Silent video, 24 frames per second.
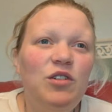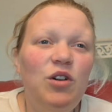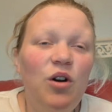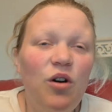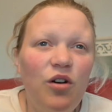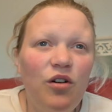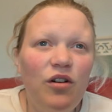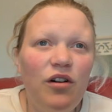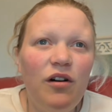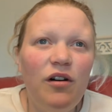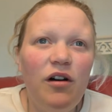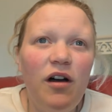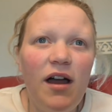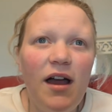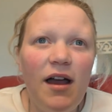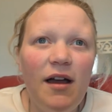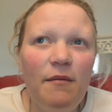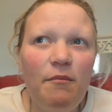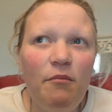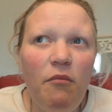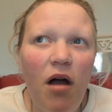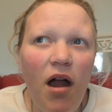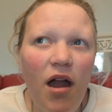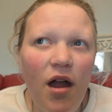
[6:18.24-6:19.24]
got
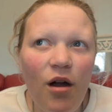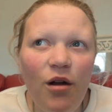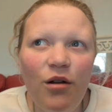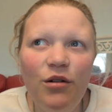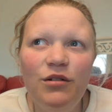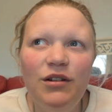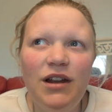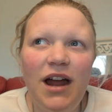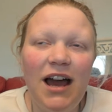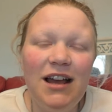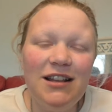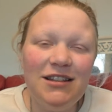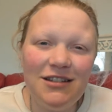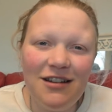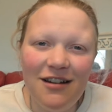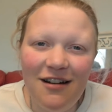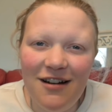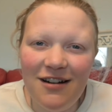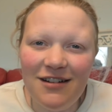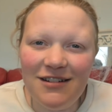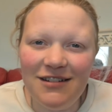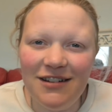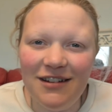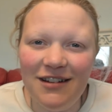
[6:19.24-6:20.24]
my own as a
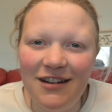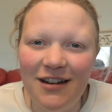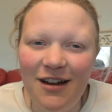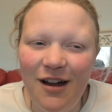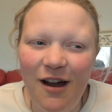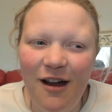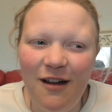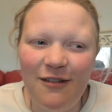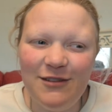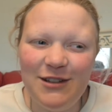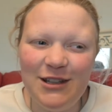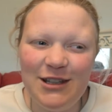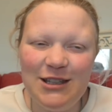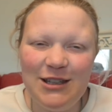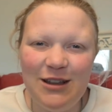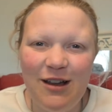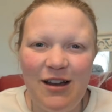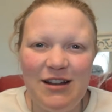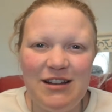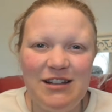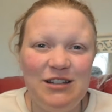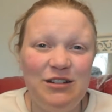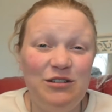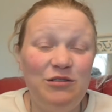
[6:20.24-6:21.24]
gardener, I've
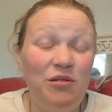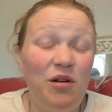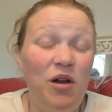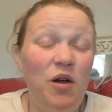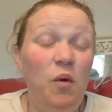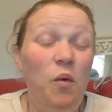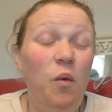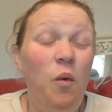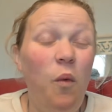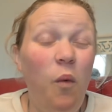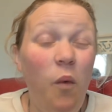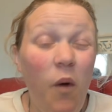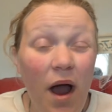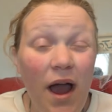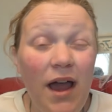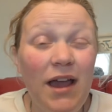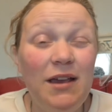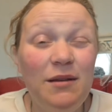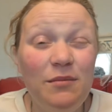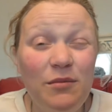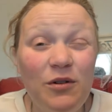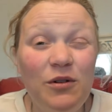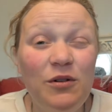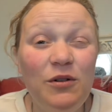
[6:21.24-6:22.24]
decided to grow
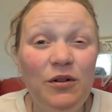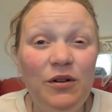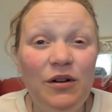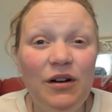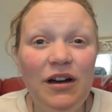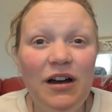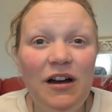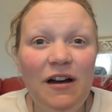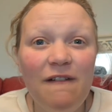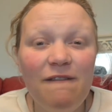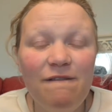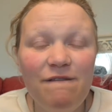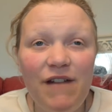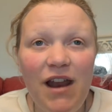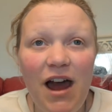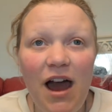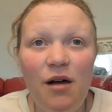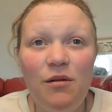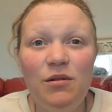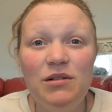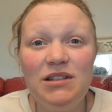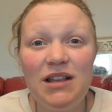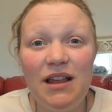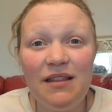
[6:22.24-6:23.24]
way more
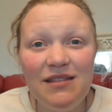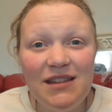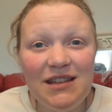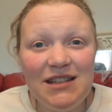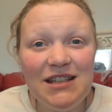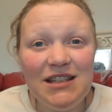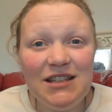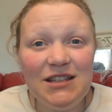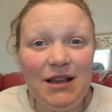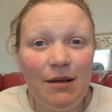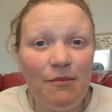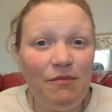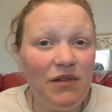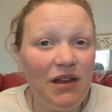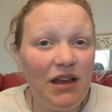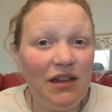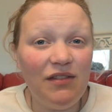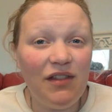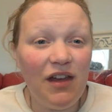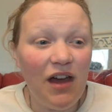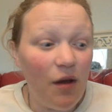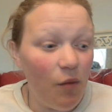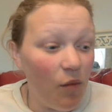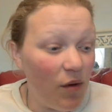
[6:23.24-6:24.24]
flowers, and this is
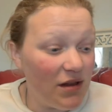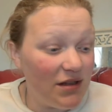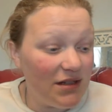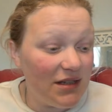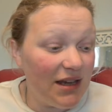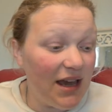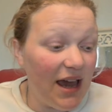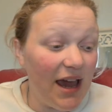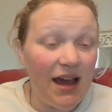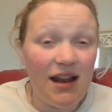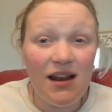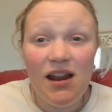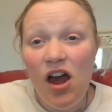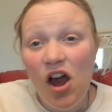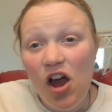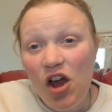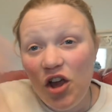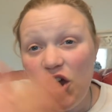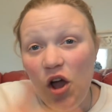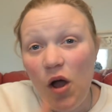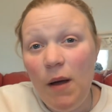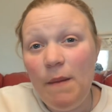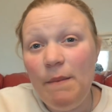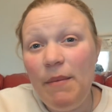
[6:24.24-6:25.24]
something that, once again,
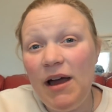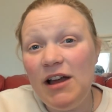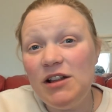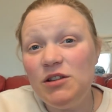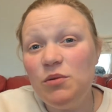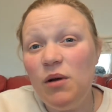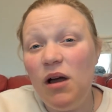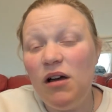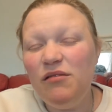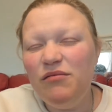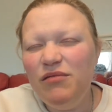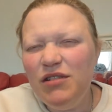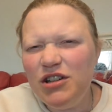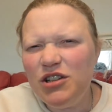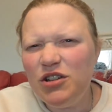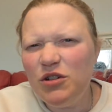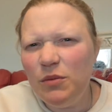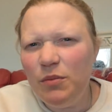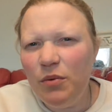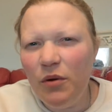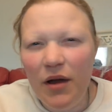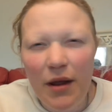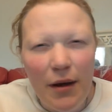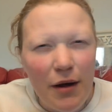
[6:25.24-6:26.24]
going back to our
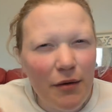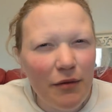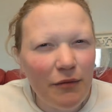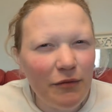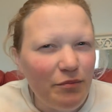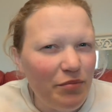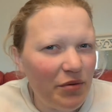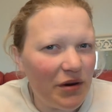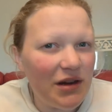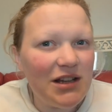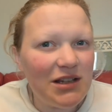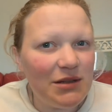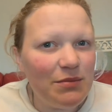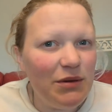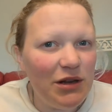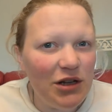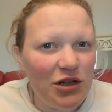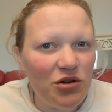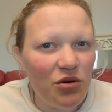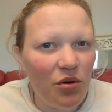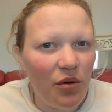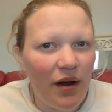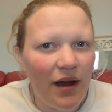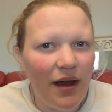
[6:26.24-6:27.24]
original point, brings me
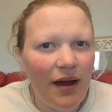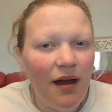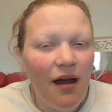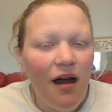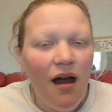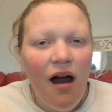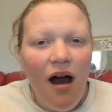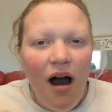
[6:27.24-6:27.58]
joy.